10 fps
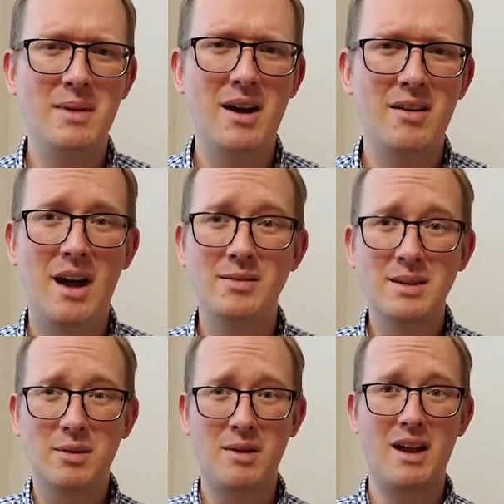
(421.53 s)
about. I was
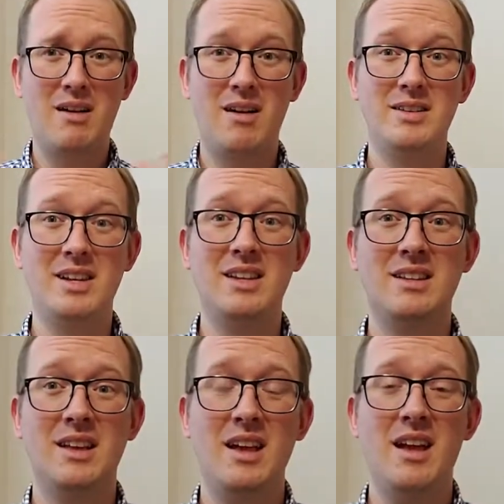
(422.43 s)
able to write
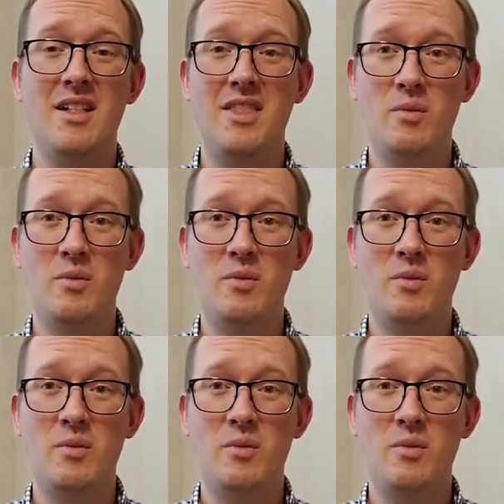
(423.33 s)
content that